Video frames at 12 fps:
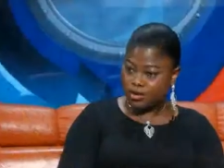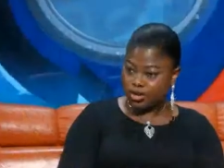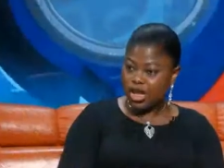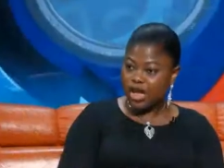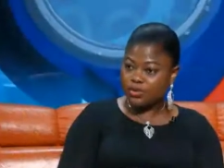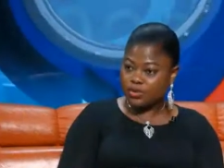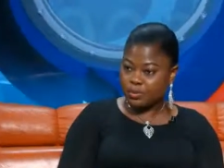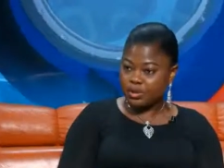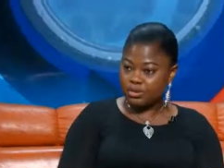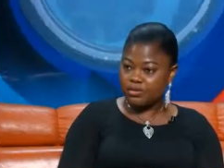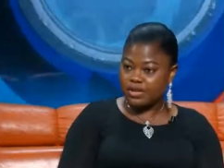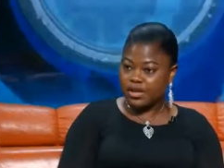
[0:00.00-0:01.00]
child with
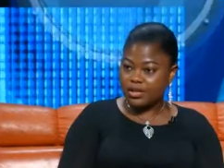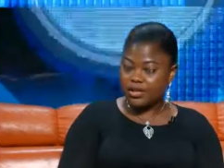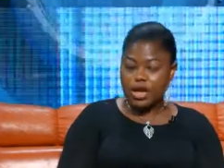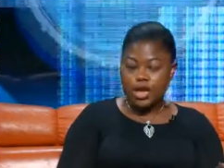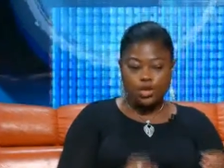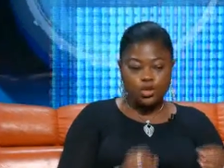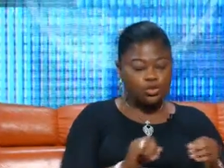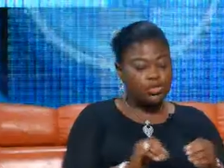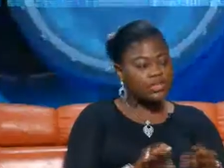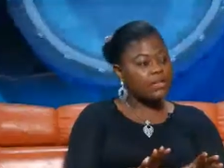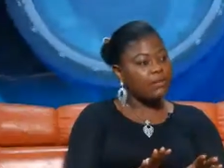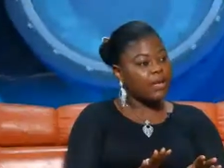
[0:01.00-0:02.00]
special needs to
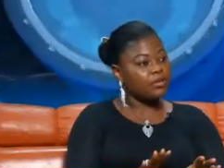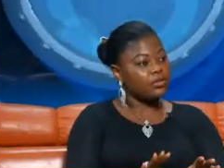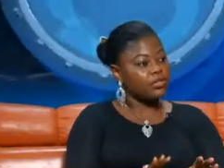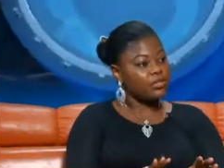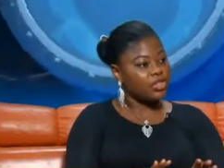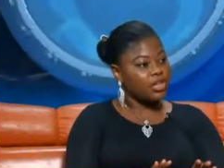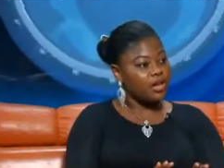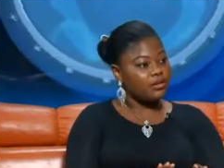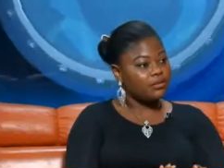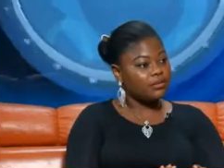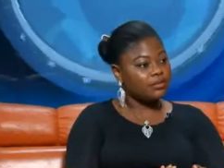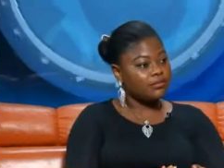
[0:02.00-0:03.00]
just abandon the
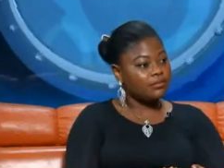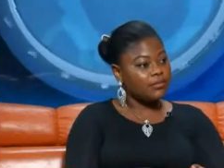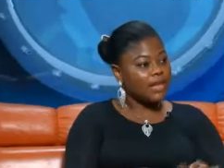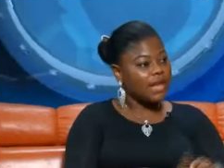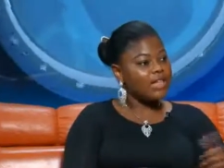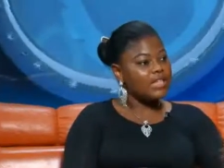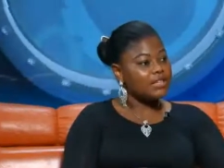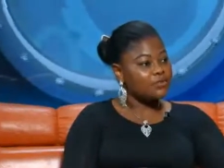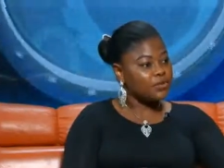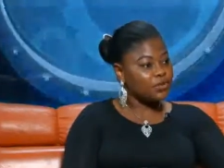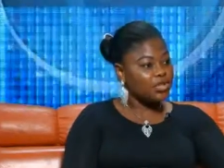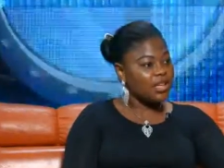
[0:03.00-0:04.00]
child and
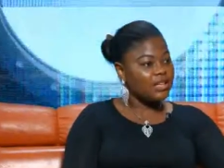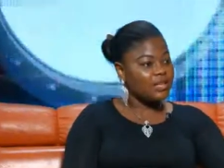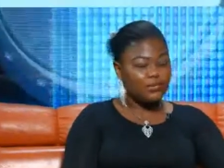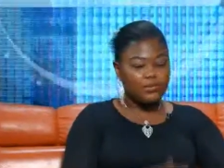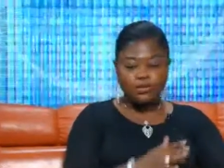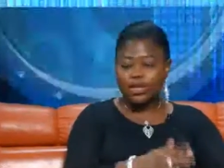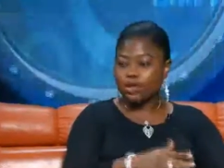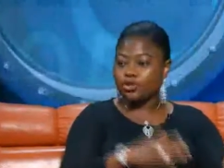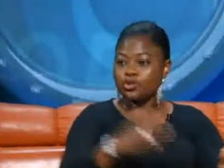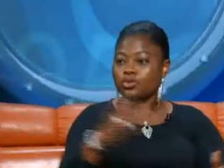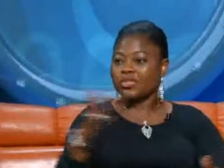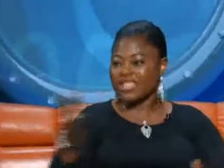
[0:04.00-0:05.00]
leave the child and feel that
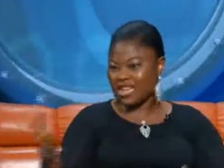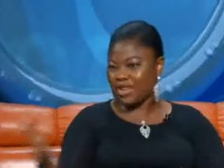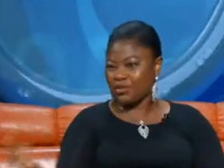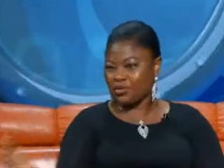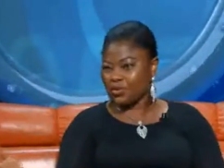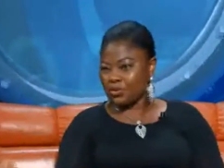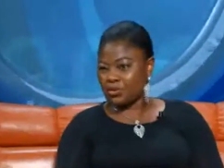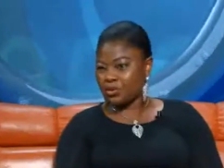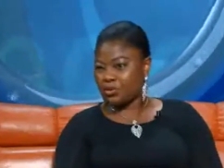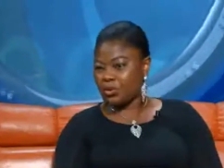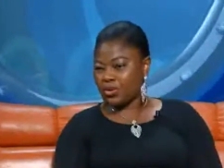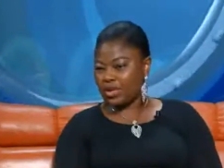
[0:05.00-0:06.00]
you should take care of this
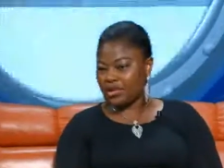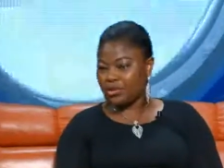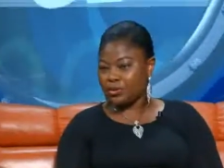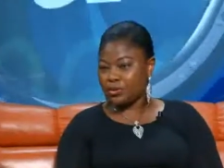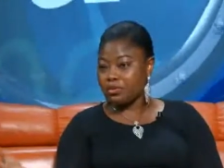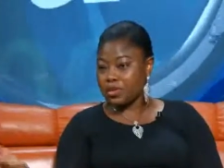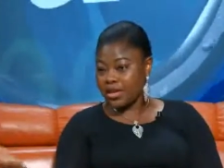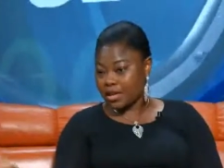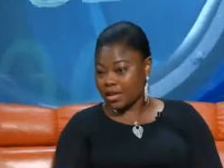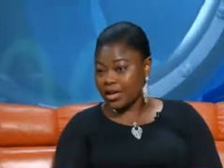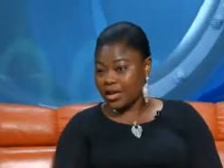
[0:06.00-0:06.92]
other one that you think